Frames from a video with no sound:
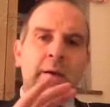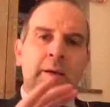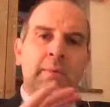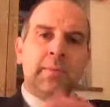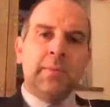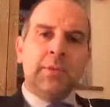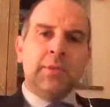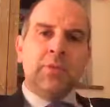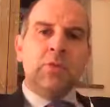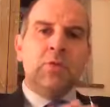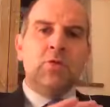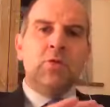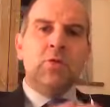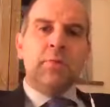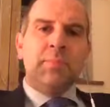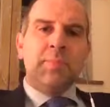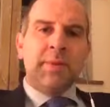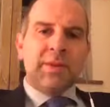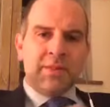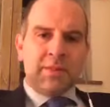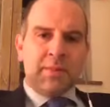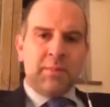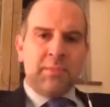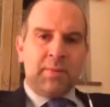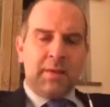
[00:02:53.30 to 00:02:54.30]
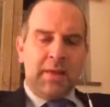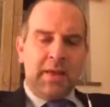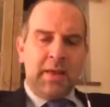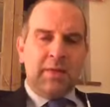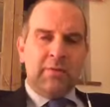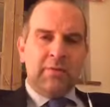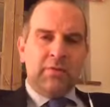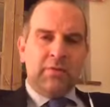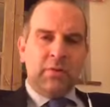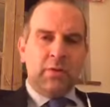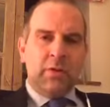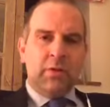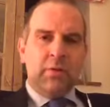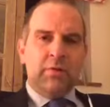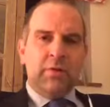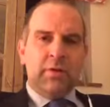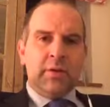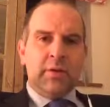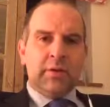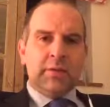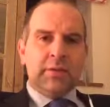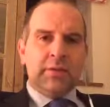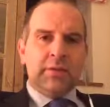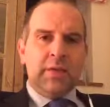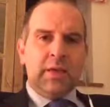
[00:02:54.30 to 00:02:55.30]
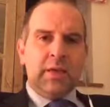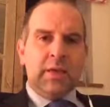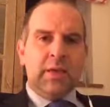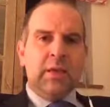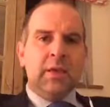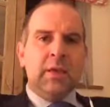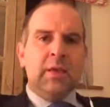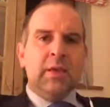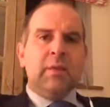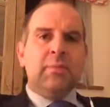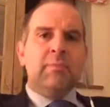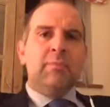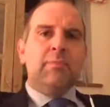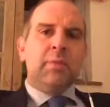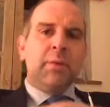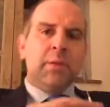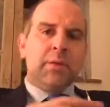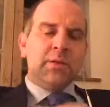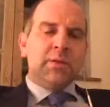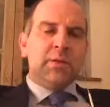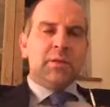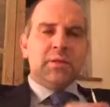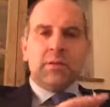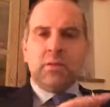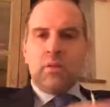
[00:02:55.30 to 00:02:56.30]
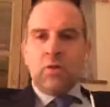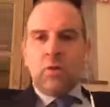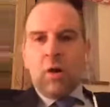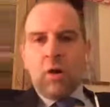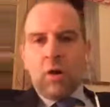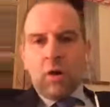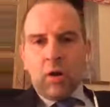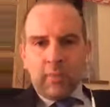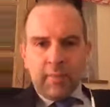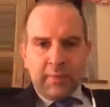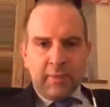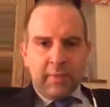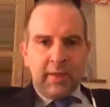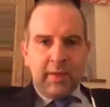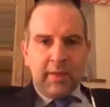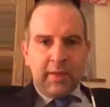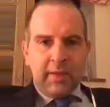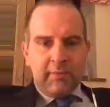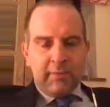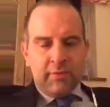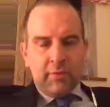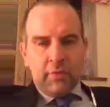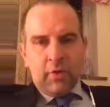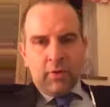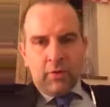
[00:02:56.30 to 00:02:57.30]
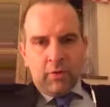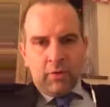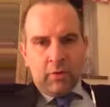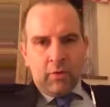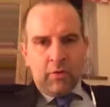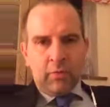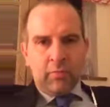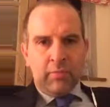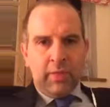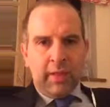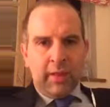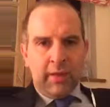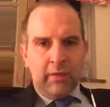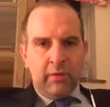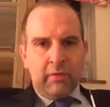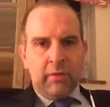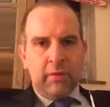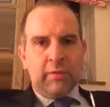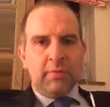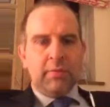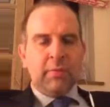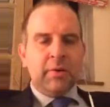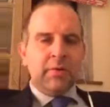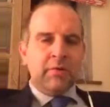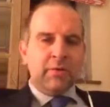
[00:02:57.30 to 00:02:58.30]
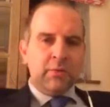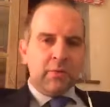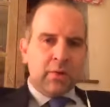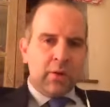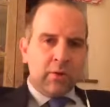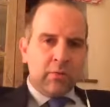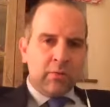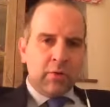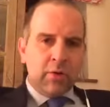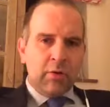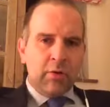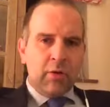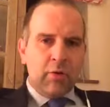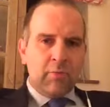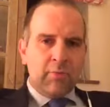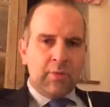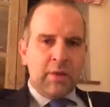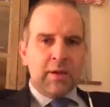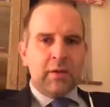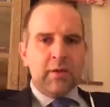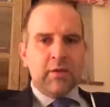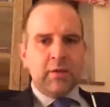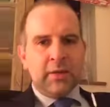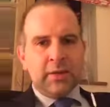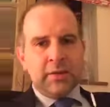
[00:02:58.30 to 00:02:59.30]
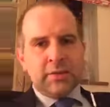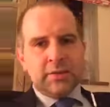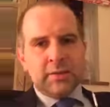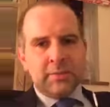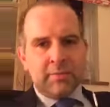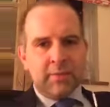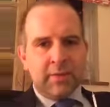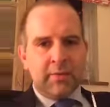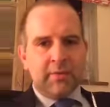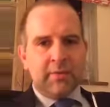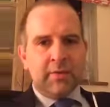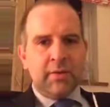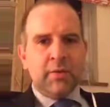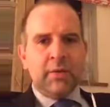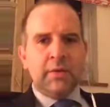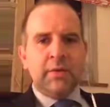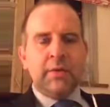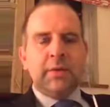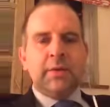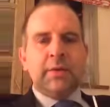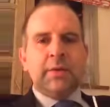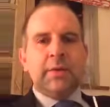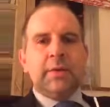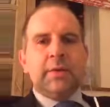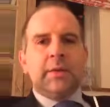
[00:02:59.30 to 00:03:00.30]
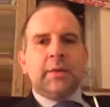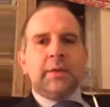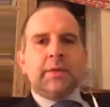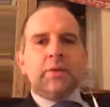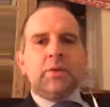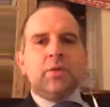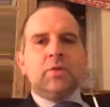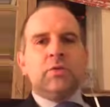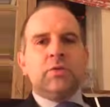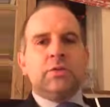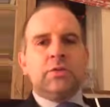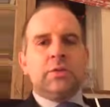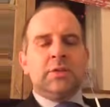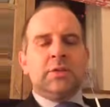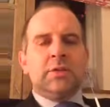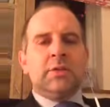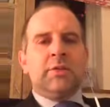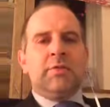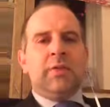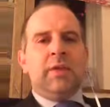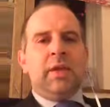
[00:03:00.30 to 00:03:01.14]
it's usually best to plan for an overnight stay, because there's no harm in that if you go home that night. But if you don't go home that night, it's a bit of a nuisance if you